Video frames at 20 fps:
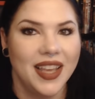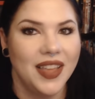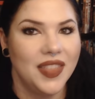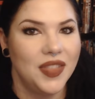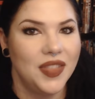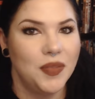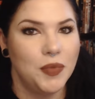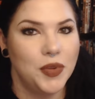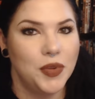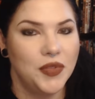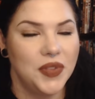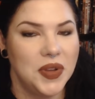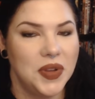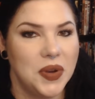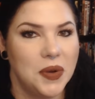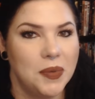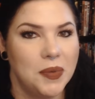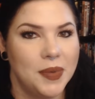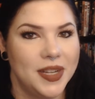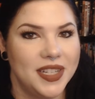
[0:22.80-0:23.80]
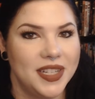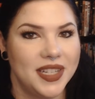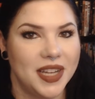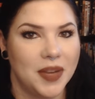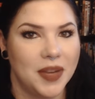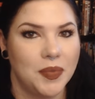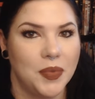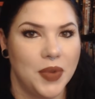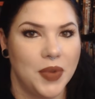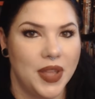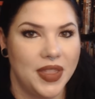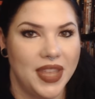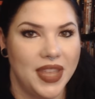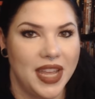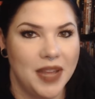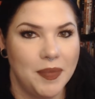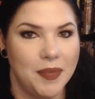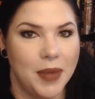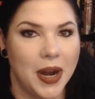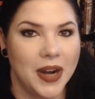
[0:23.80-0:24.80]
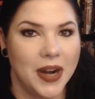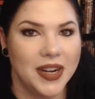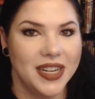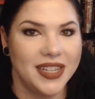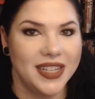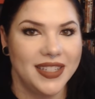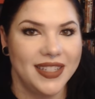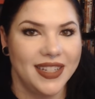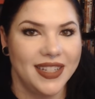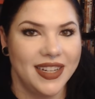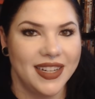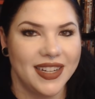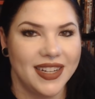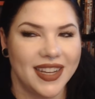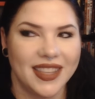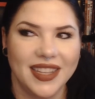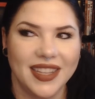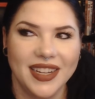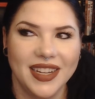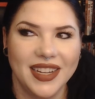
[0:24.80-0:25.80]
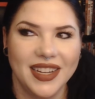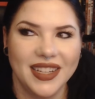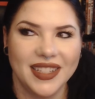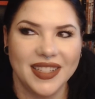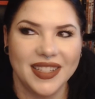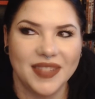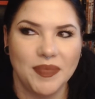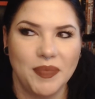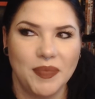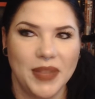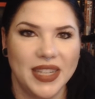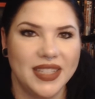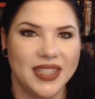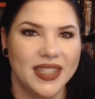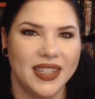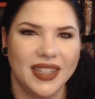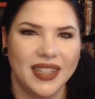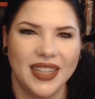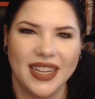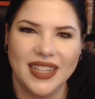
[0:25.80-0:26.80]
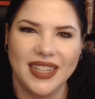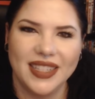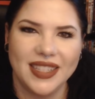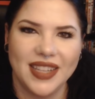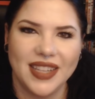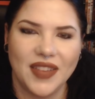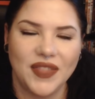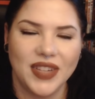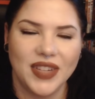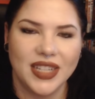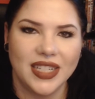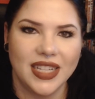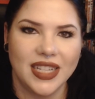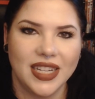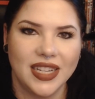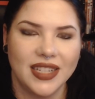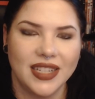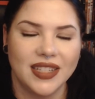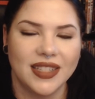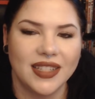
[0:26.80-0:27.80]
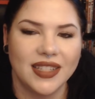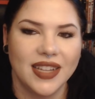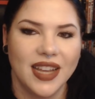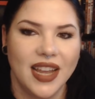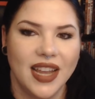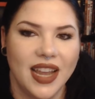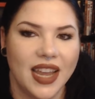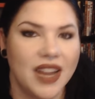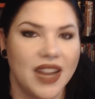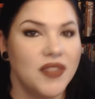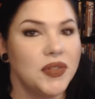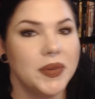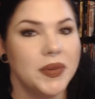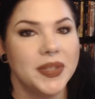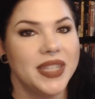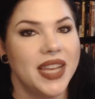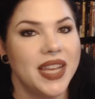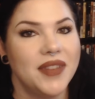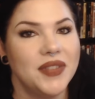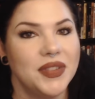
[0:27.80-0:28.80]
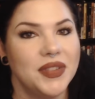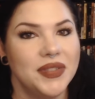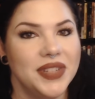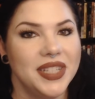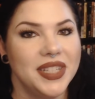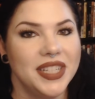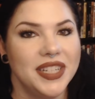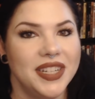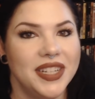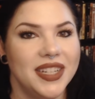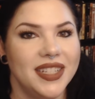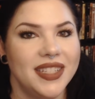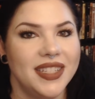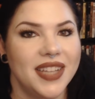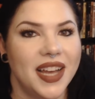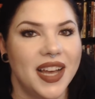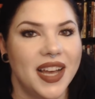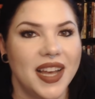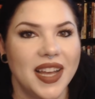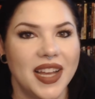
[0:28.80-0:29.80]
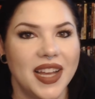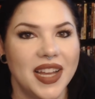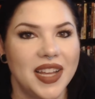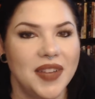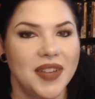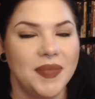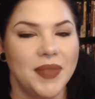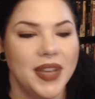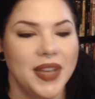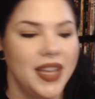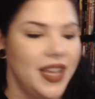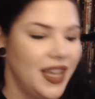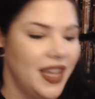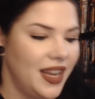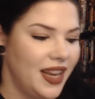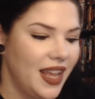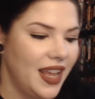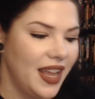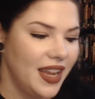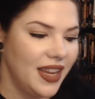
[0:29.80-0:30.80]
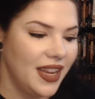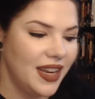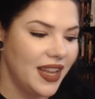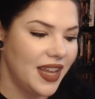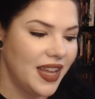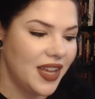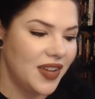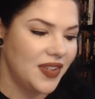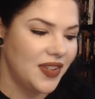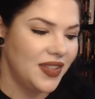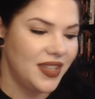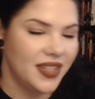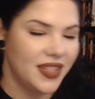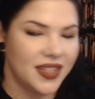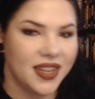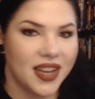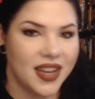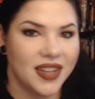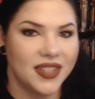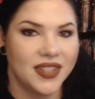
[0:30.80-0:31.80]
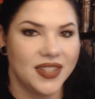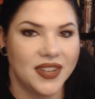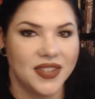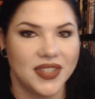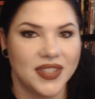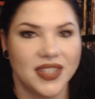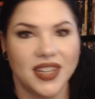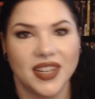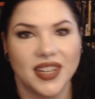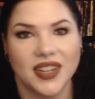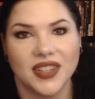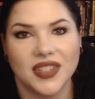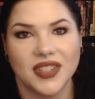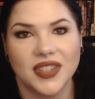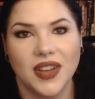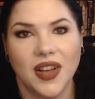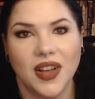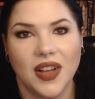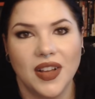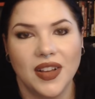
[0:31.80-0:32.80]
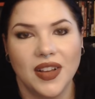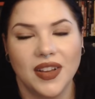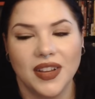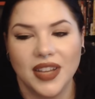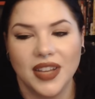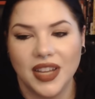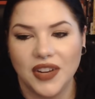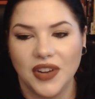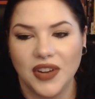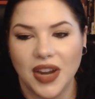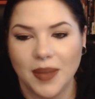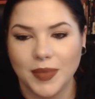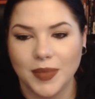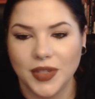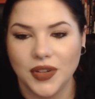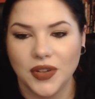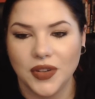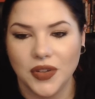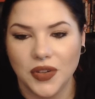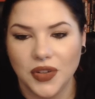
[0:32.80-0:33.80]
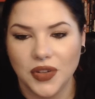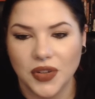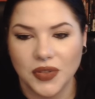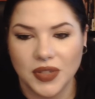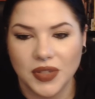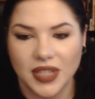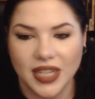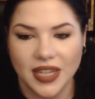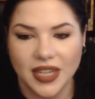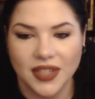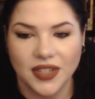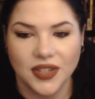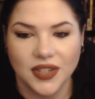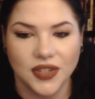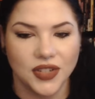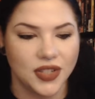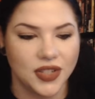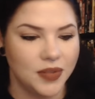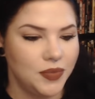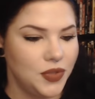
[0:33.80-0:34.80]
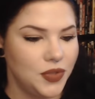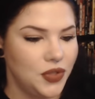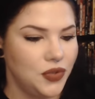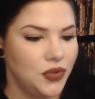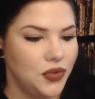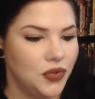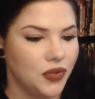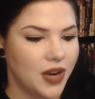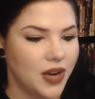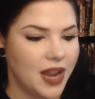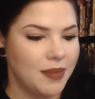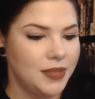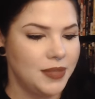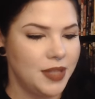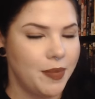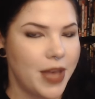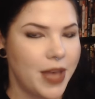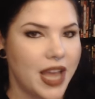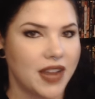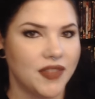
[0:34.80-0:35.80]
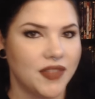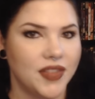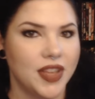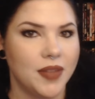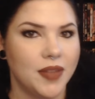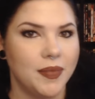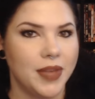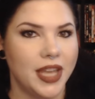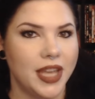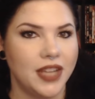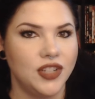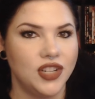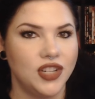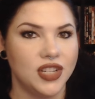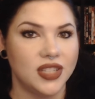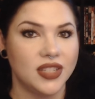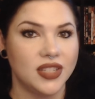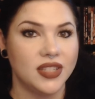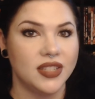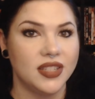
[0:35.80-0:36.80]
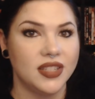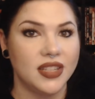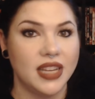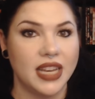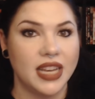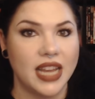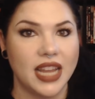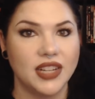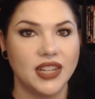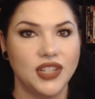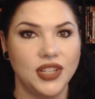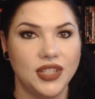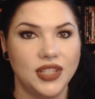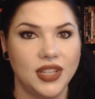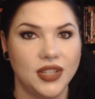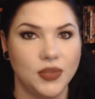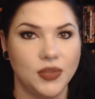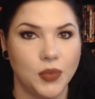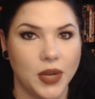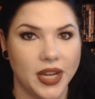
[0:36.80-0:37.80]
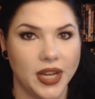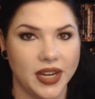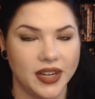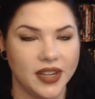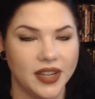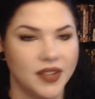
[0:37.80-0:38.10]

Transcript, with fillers: The movie opened up with a party scene. I think it's mid to late 70s, and everyone's having a really good time and hanging out, and this guy starts singing a song and grabs a girl, goes to kiss her. Some dude grabs the back of him and just snatches his wig.